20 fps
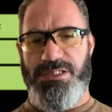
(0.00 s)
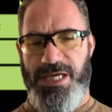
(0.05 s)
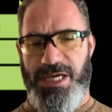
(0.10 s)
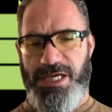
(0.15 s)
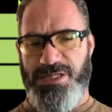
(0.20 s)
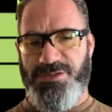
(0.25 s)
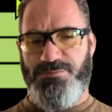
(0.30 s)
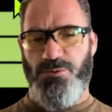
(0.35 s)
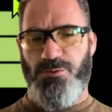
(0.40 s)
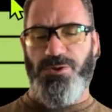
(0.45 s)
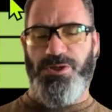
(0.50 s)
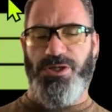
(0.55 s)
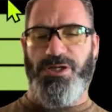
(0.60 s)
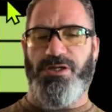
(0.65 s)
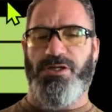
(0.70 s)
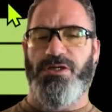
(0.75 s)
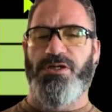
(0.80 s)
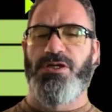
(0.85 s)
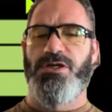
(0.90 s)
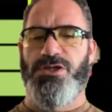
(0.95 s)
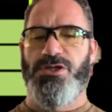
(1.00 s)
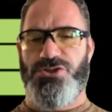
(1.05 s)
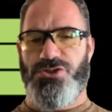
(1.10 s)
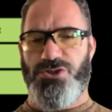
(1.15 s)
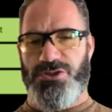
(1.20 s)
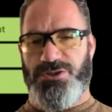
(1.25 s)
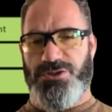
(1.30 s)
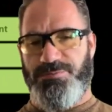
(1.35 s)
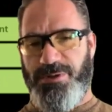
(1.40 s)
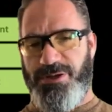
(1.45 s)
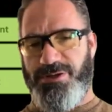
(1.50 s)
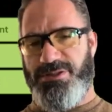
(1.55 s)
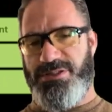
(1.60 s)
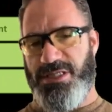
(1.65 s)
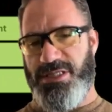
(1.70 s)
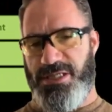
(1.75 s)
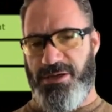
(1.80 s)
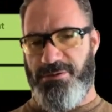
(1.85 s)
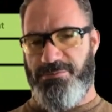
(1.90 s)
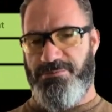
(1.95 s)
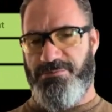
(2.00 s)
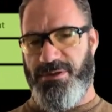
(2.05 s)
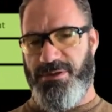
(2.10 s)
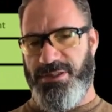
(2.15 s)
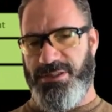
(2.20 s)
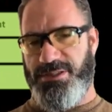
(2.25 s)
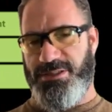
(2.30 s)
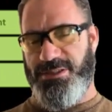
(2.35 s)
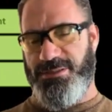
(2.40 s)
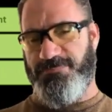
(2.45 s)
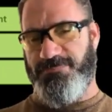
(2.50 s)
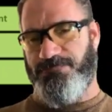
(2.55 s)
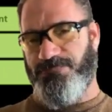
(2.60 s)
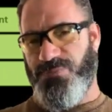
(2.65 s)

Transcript: dashboarding, transparency capability.